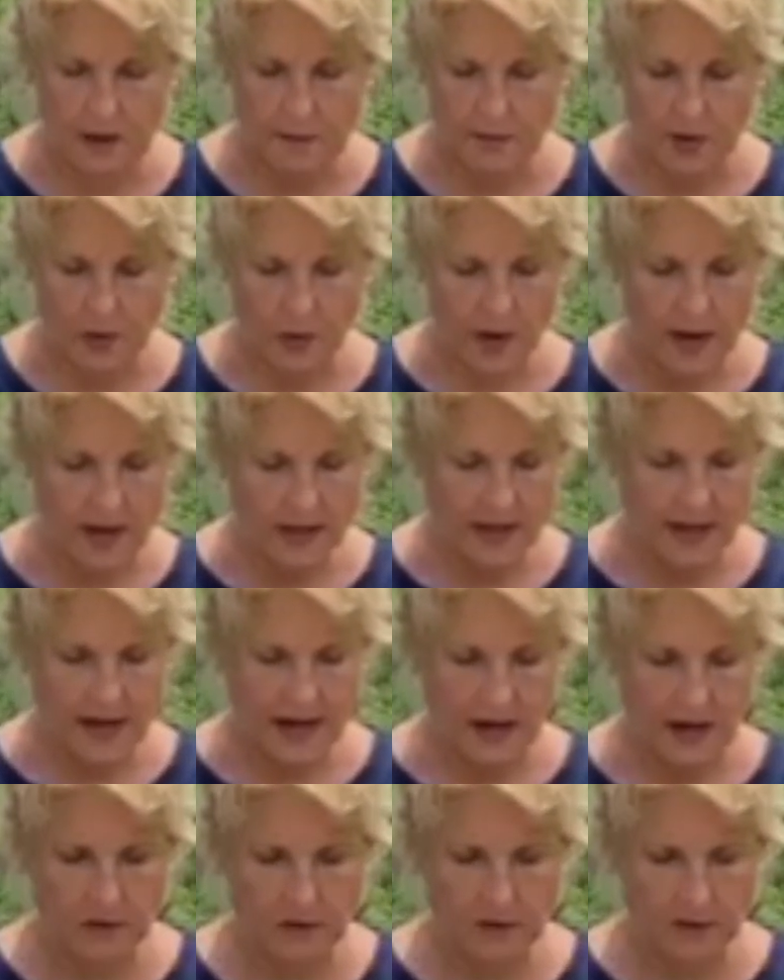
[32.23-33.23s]
But right
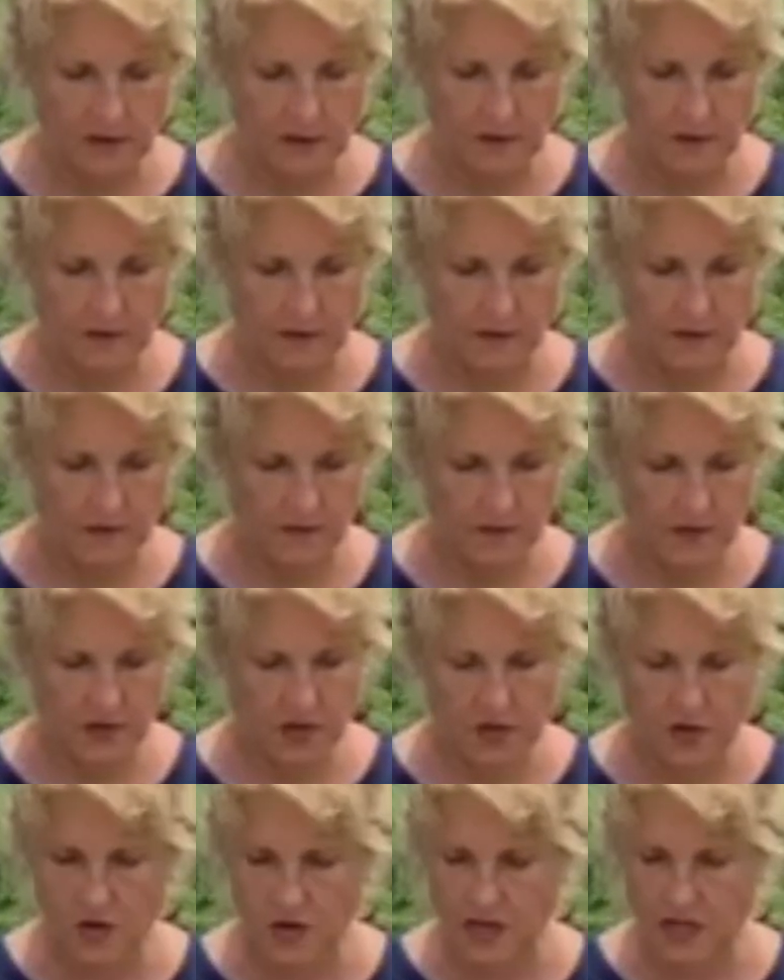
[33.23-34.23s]
now,
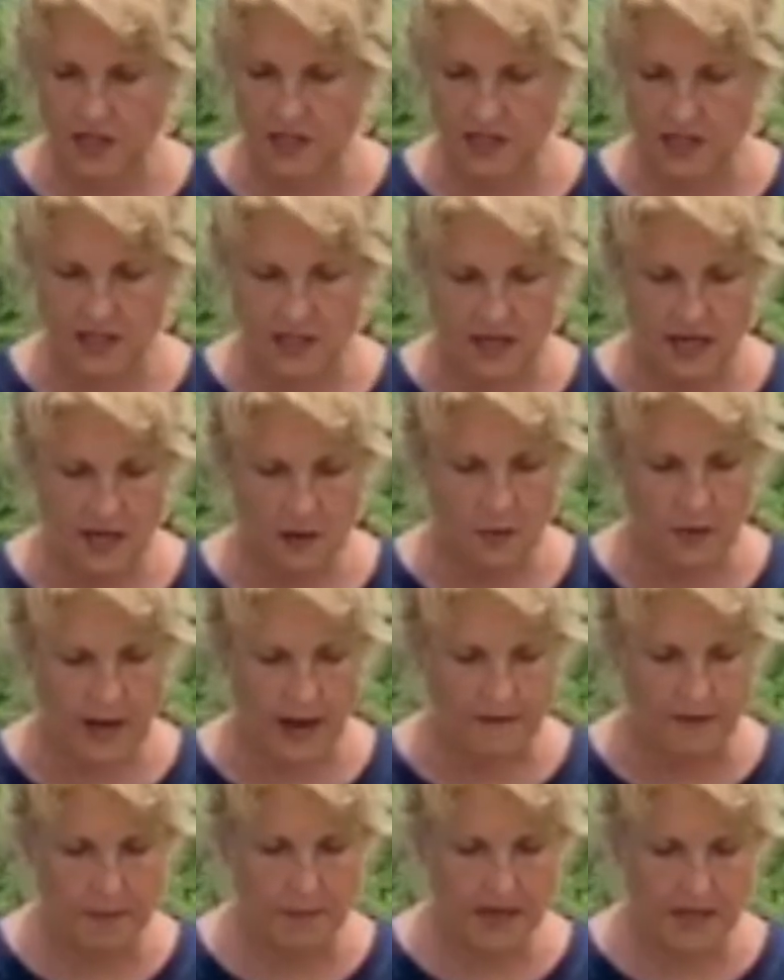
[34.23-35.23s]
so you can see, we
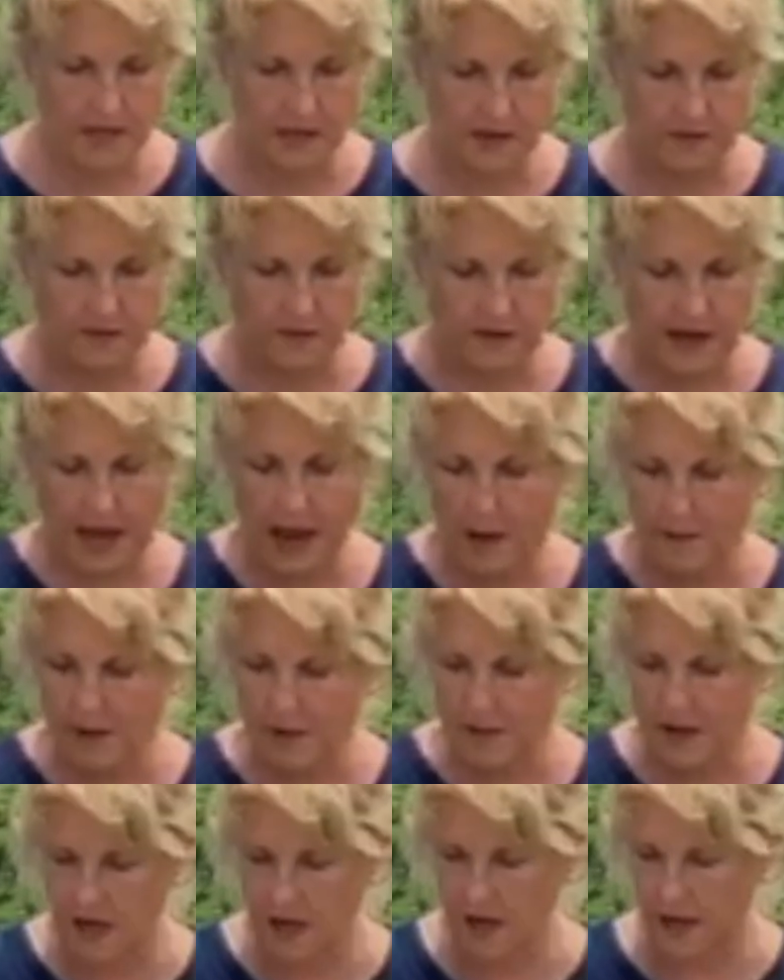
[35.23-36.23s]
have a piece of
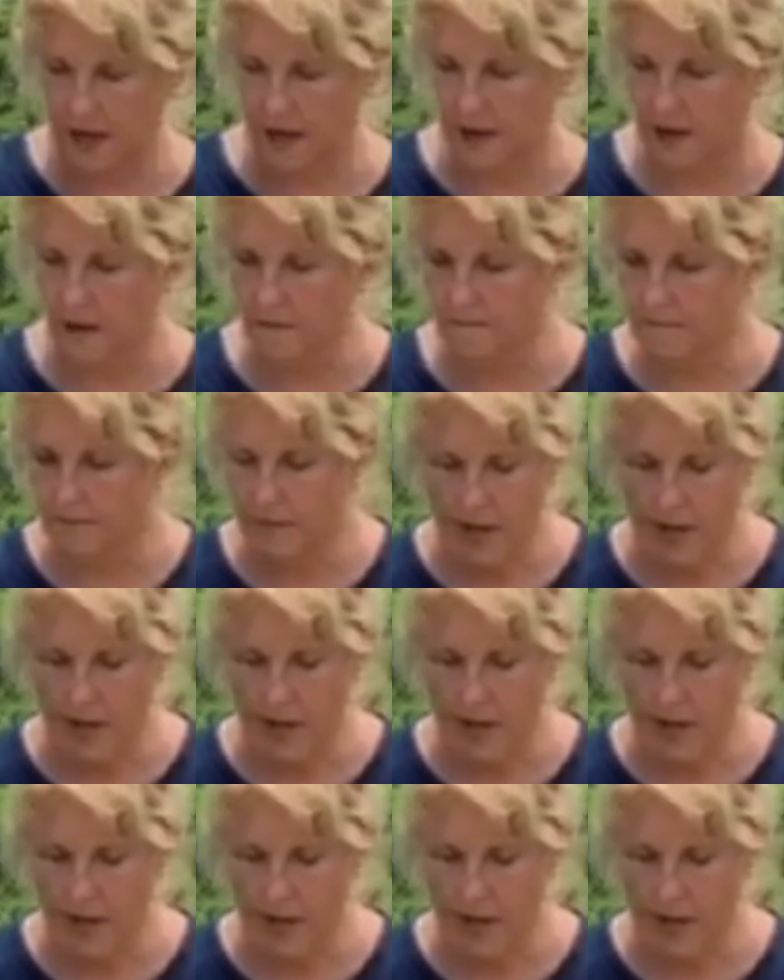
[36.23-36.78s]
camembert here,